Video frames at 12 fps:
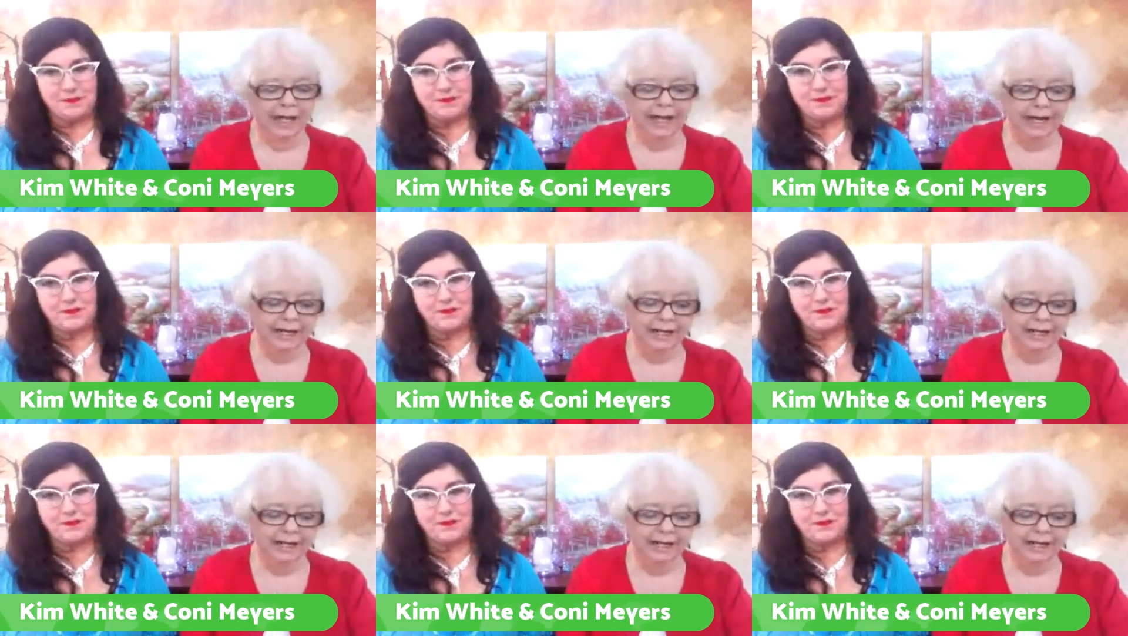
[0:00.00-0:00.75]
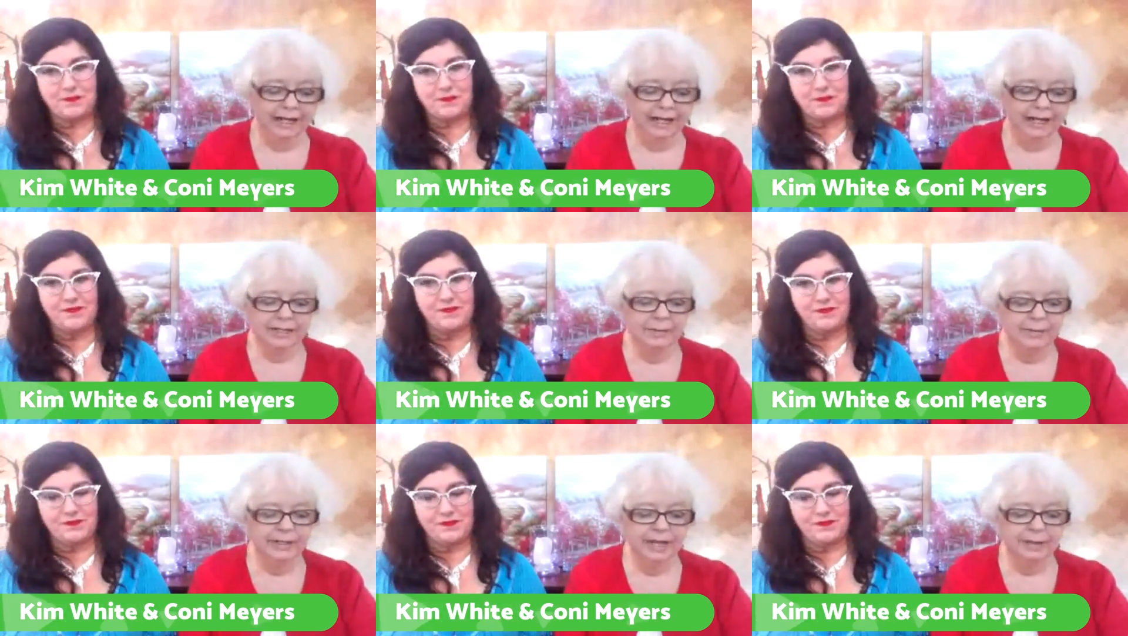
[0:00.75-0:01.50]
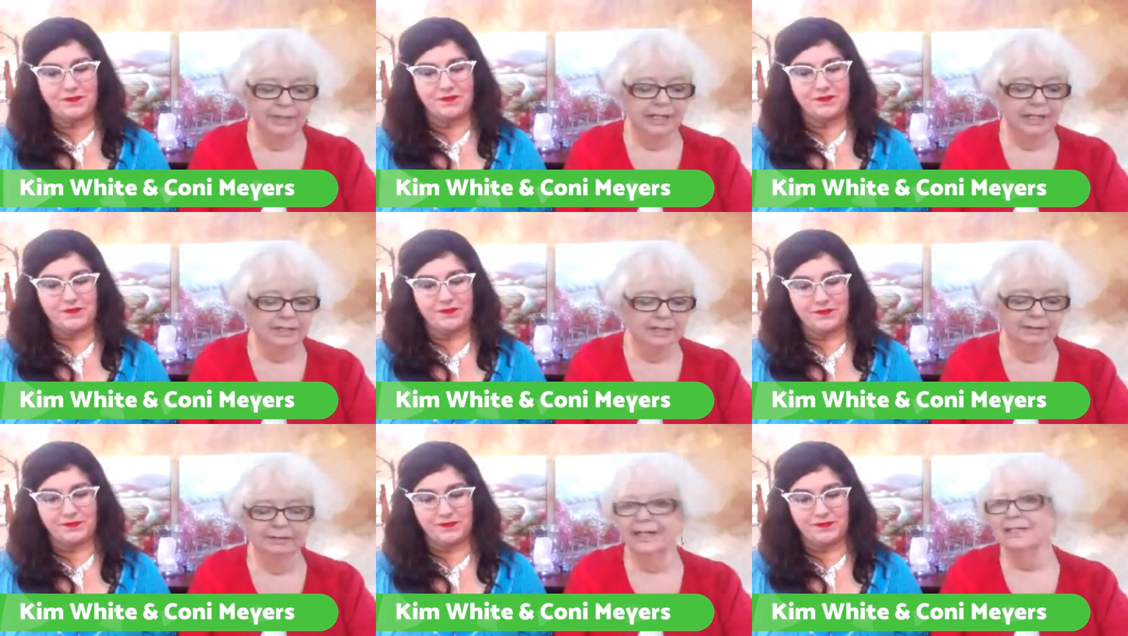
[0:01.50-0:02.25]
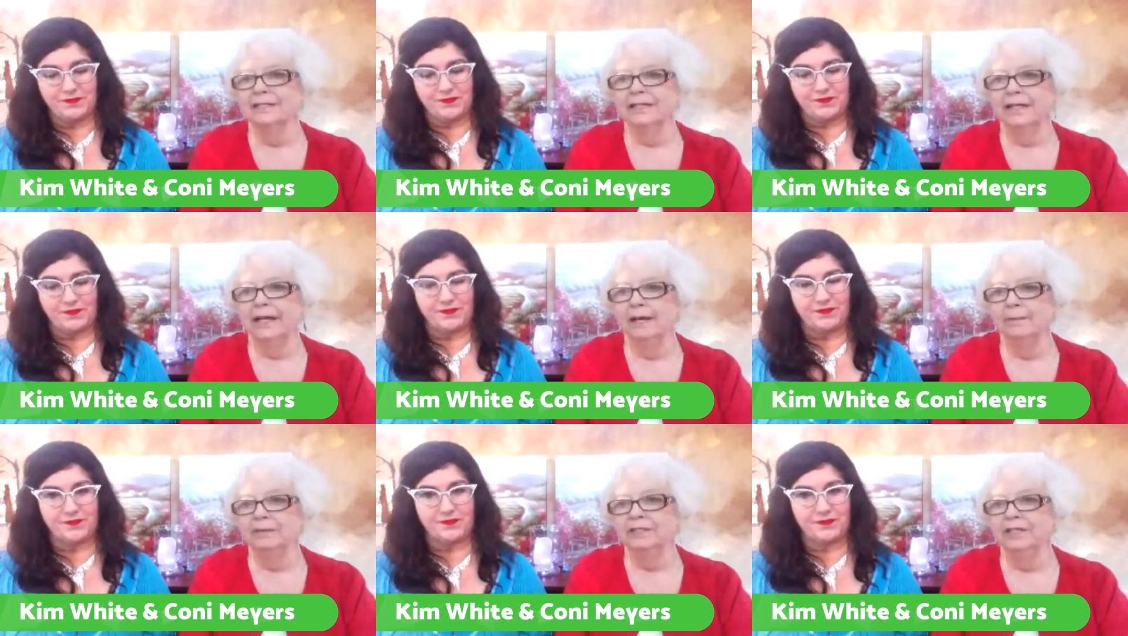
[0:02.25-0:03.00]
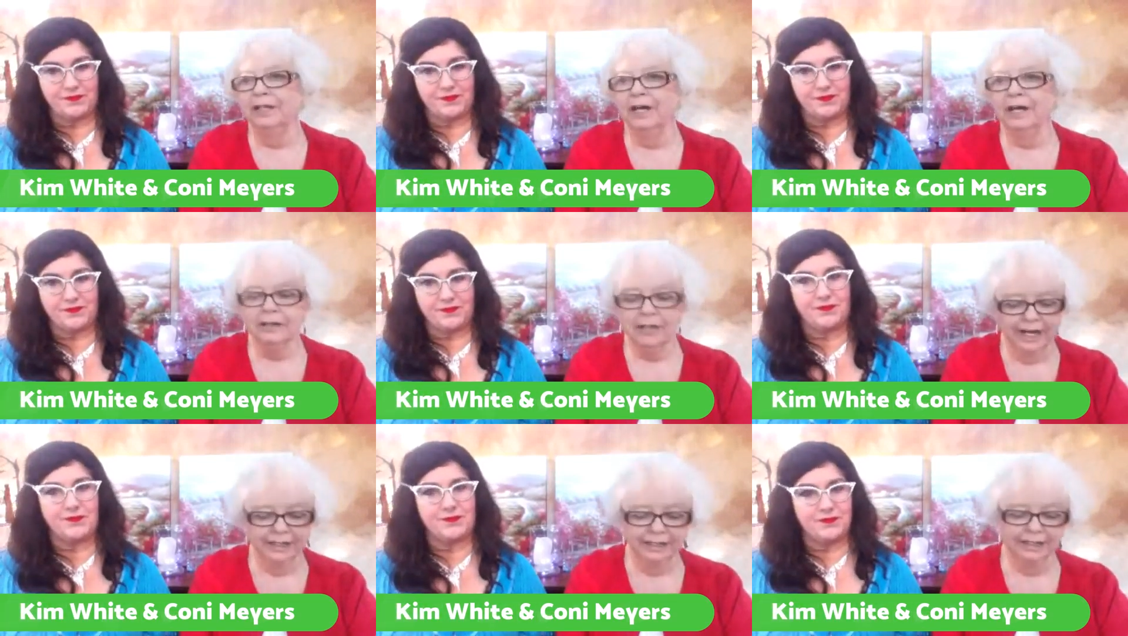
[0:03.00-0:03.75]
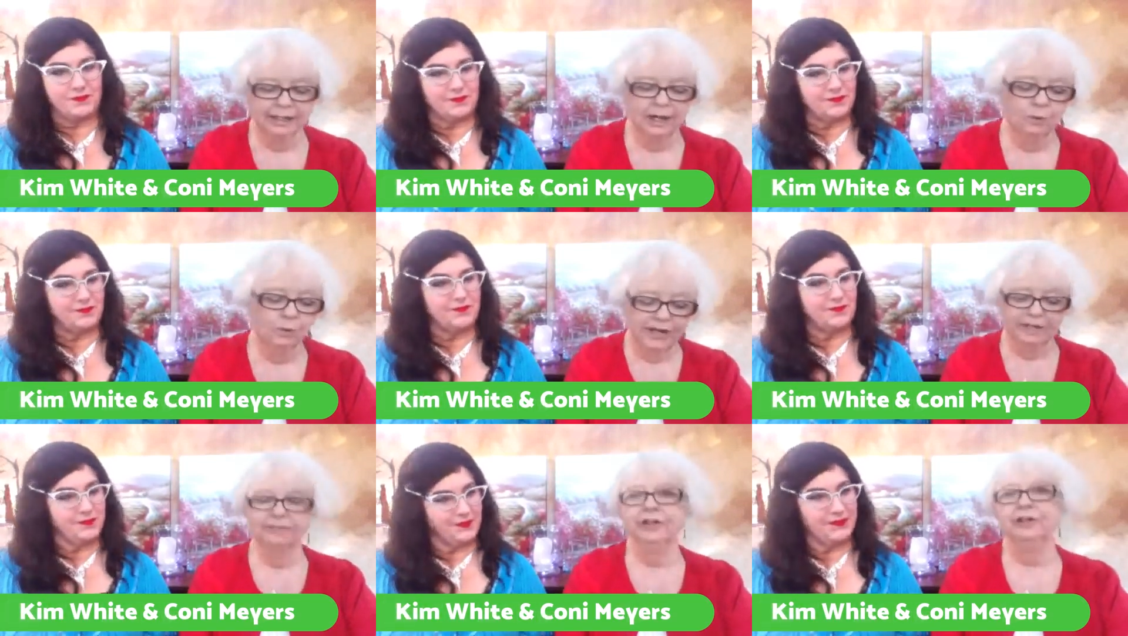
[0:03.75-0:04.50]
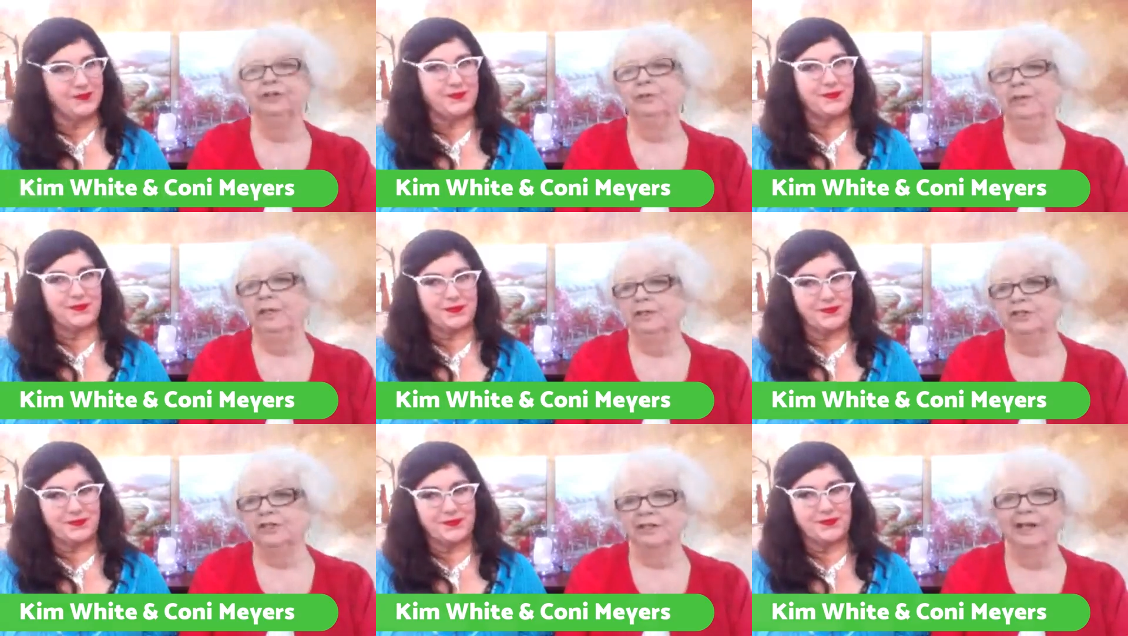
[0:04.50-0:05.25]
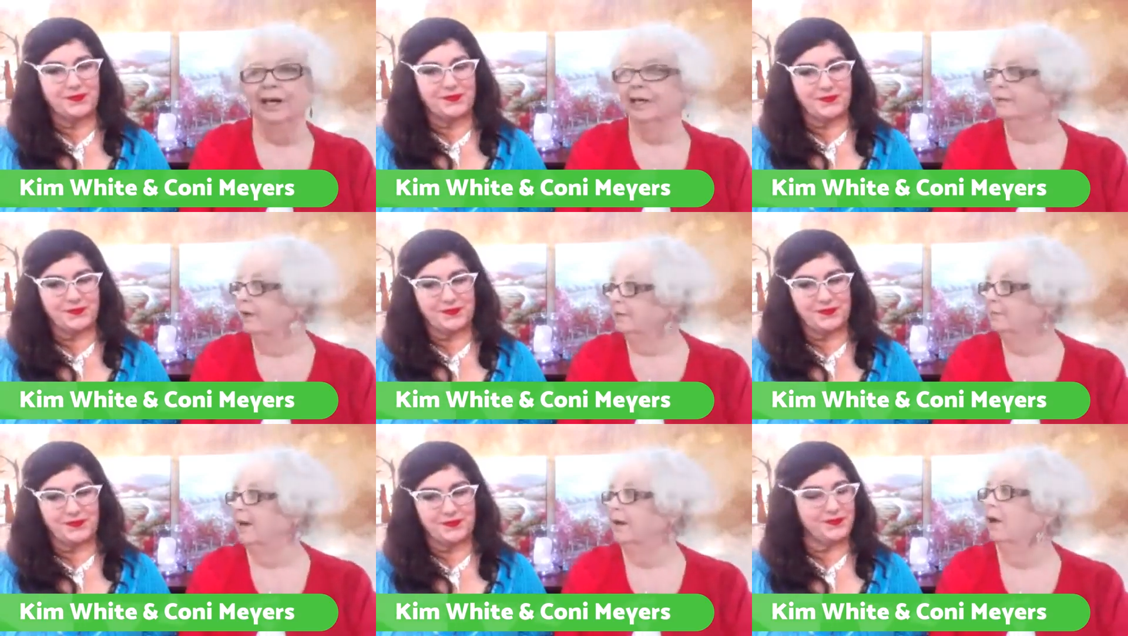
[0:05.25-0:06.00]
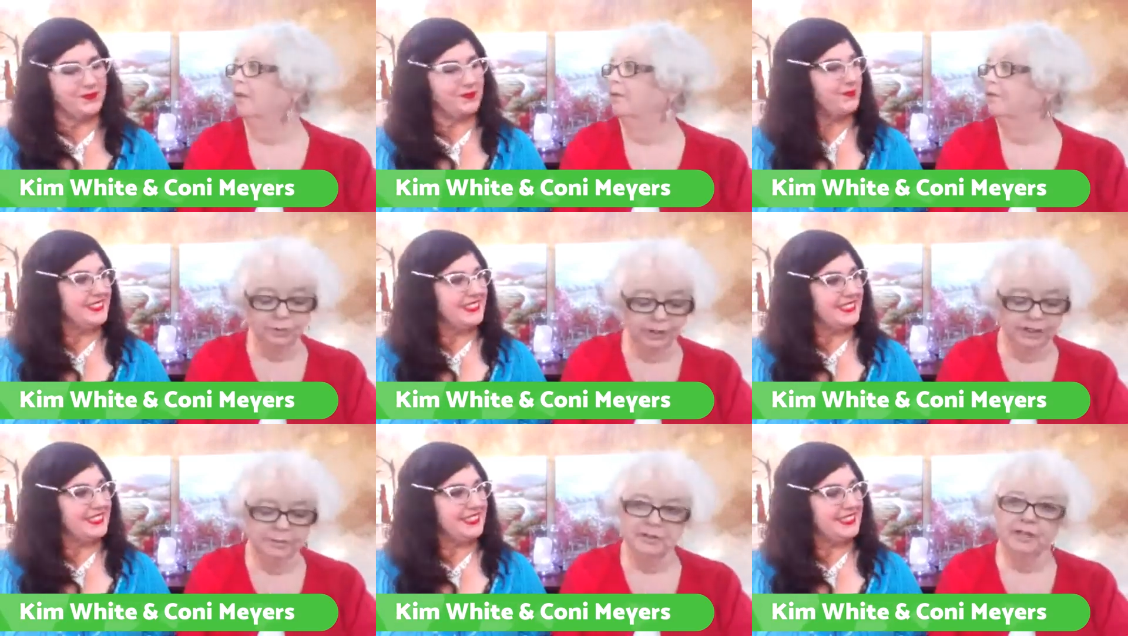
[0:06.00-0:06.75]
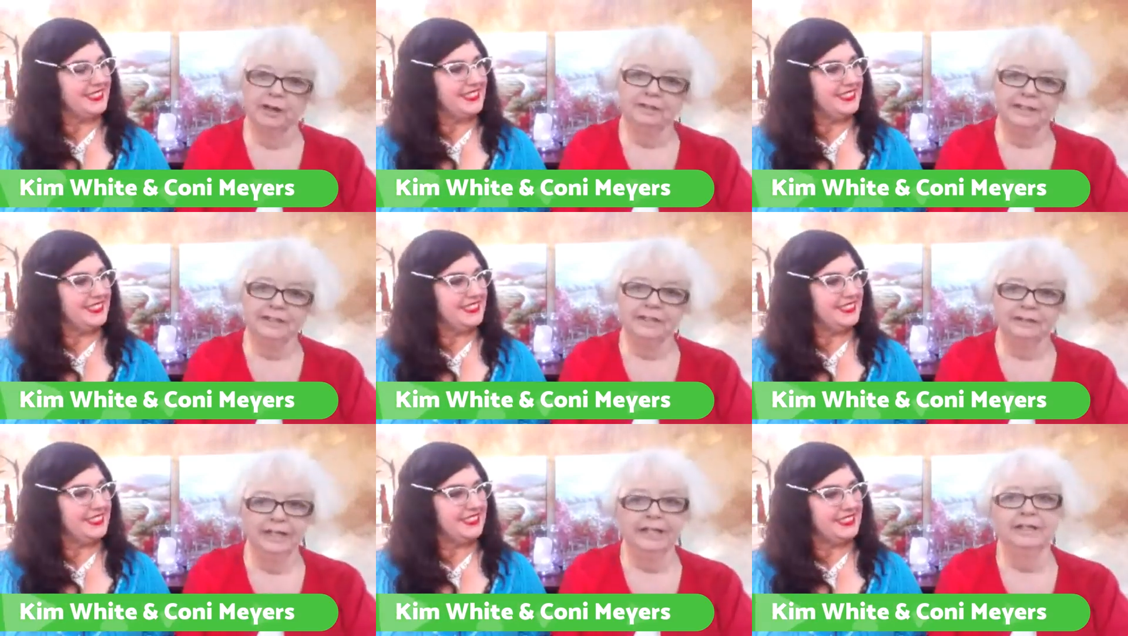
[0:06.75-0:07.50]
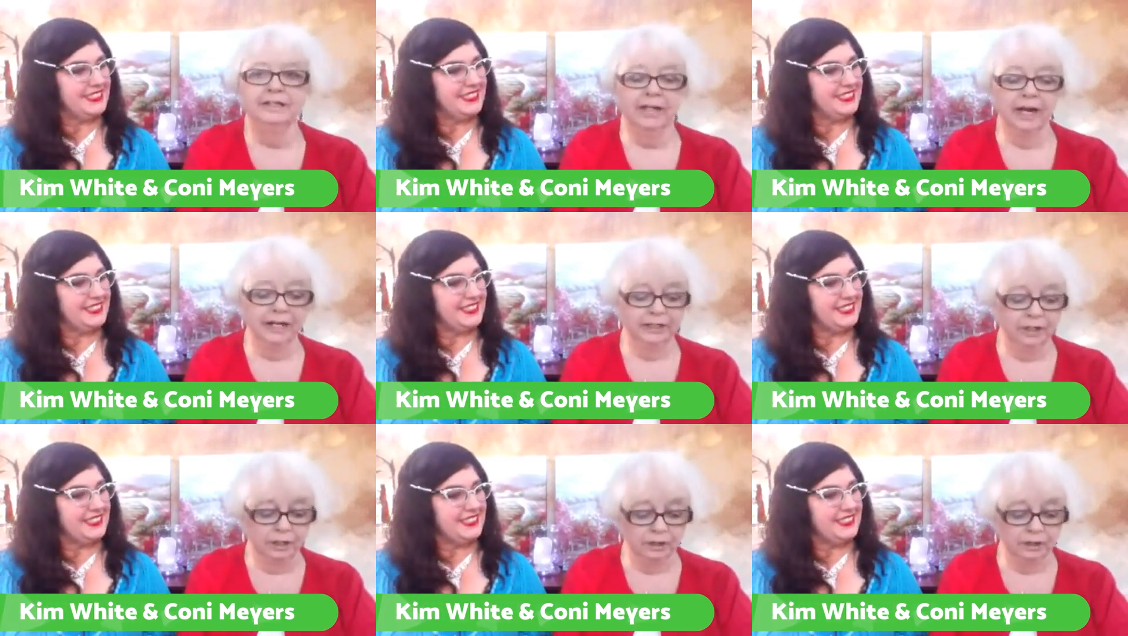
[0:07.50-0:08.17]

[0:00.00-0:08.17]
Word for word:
Speaker 1: I like to meet her. She's talk about authentic. She is one of the most authentic ladies that I know, and just a really, really